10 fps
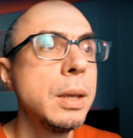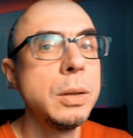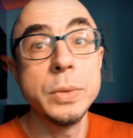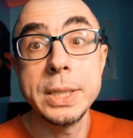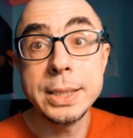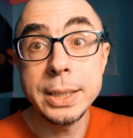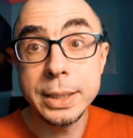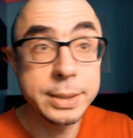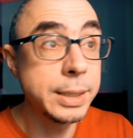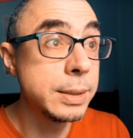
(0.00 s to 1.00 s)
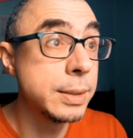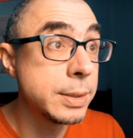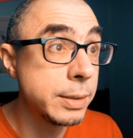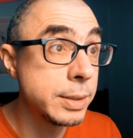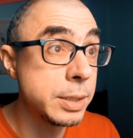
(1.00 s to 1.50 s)
we see that
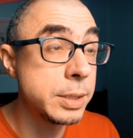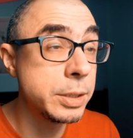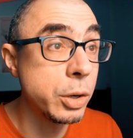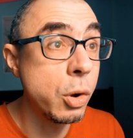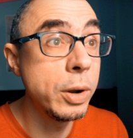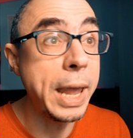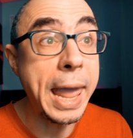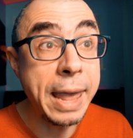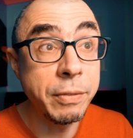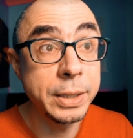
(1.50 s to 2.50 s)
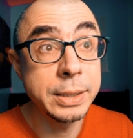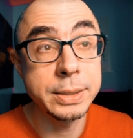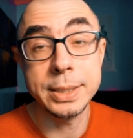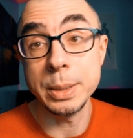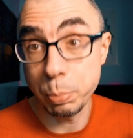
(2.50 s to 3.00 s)
there is a strong evidence
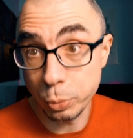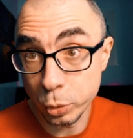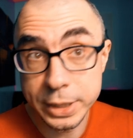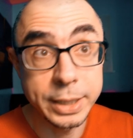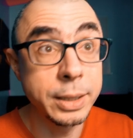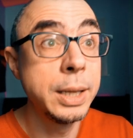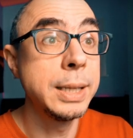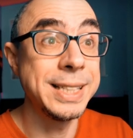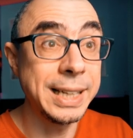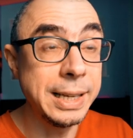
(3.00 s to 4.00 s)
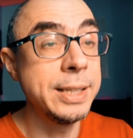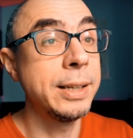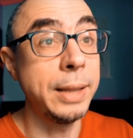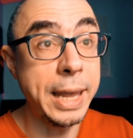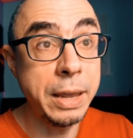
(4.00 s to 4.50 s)
supporting the
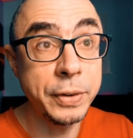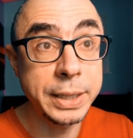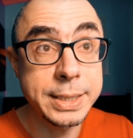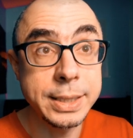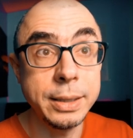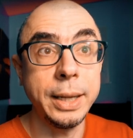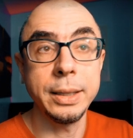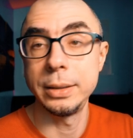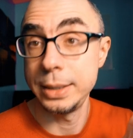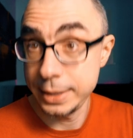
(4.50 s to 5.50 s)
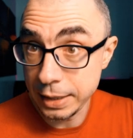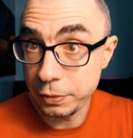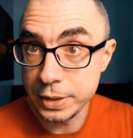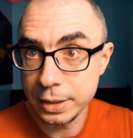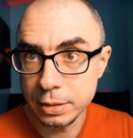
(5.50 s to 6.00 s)
clinical efficacy and
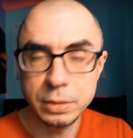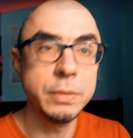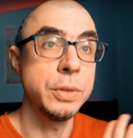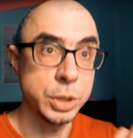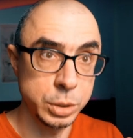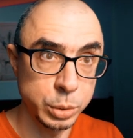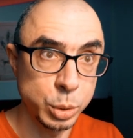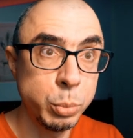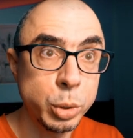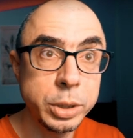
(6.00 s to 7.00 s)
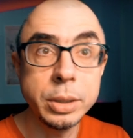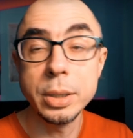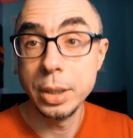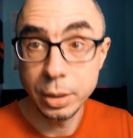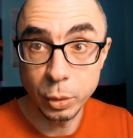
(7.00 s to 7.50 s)
safety, which is also important,
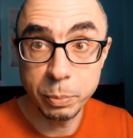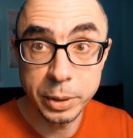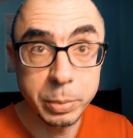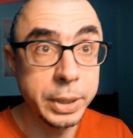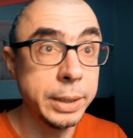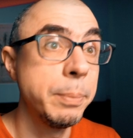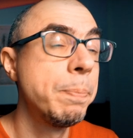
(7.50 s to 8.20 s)
of Berberine.